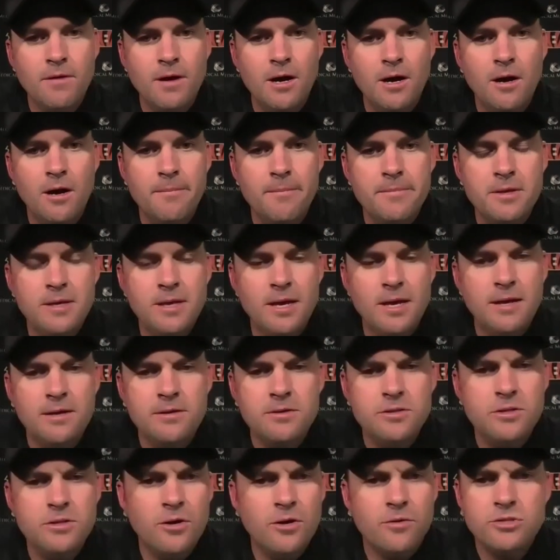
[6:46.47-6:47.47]

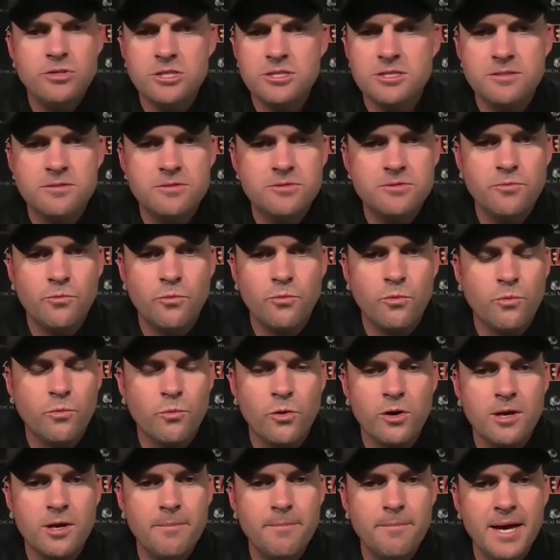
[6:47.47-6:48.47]
You know, just
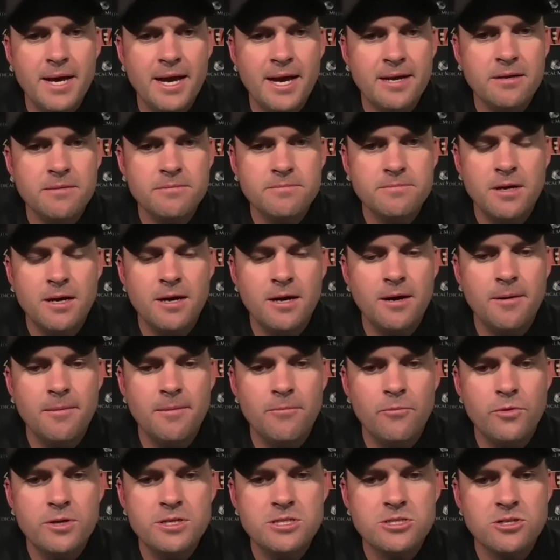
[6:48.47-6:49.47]
working back
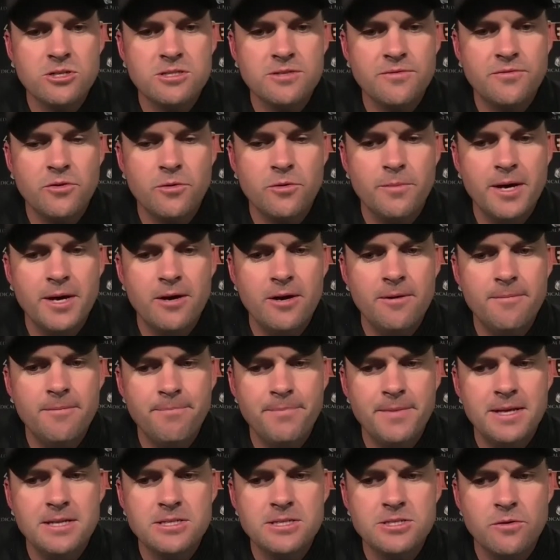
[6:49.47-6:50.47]
when he starts to feel better.
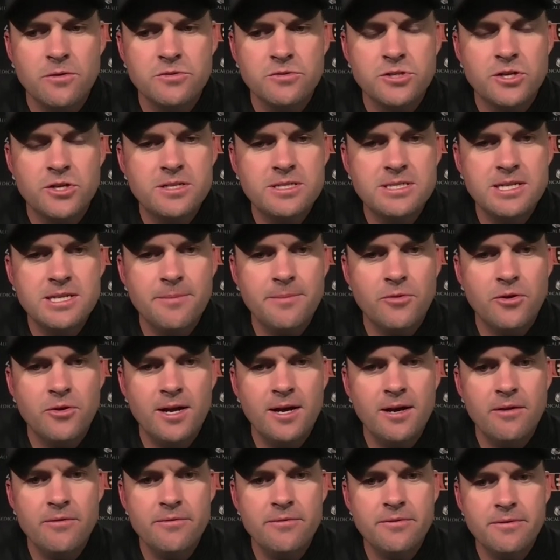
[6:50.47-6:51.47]
And so it was good to see him
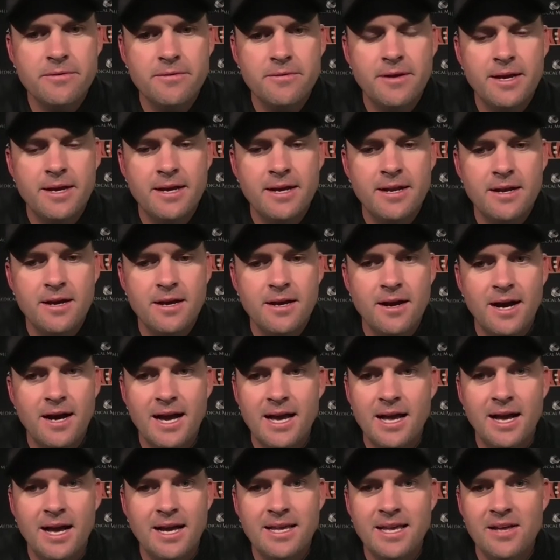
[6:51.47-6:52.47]
around. And
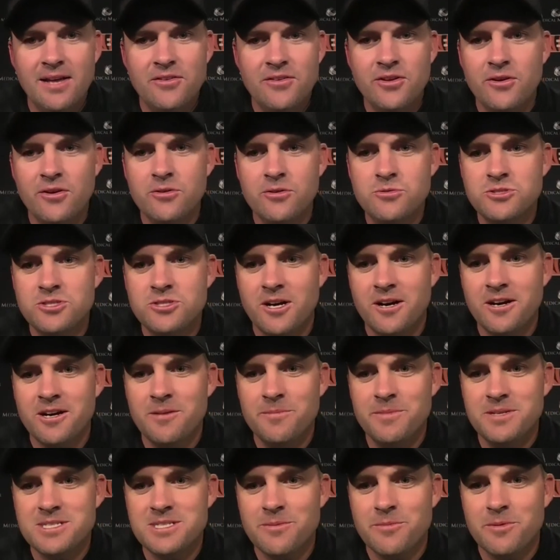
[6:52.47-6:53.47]
I can't tell who's talking
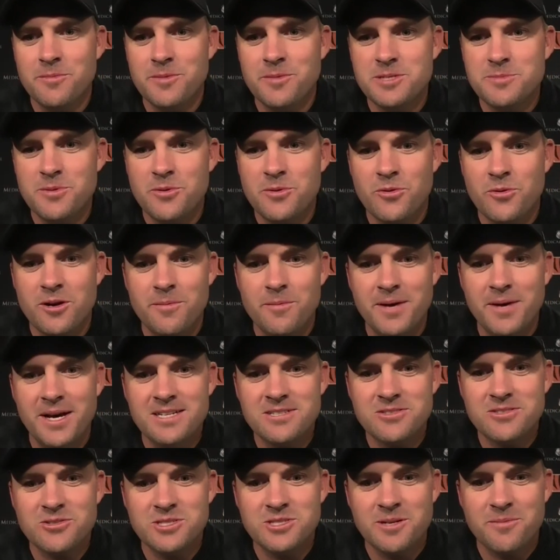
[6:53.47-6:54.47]
to me. Someone must be wearing a
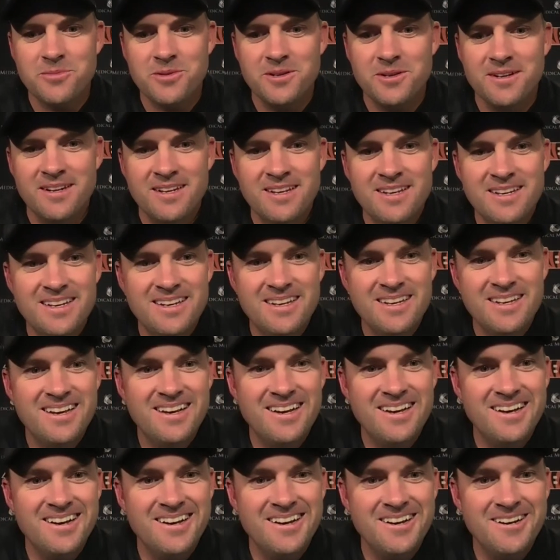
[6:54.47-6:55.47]
mask or
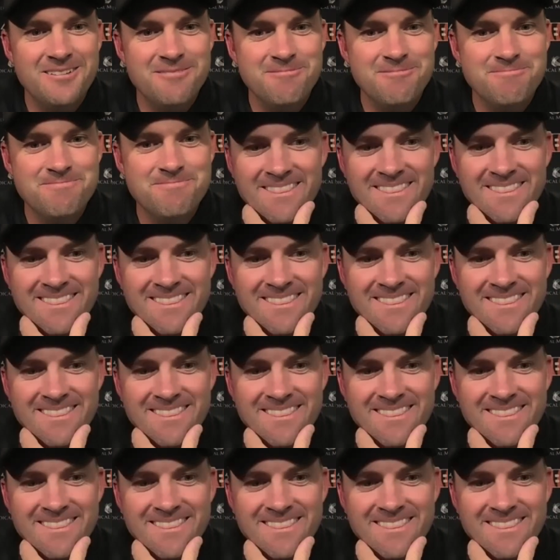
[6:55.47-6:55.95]
something.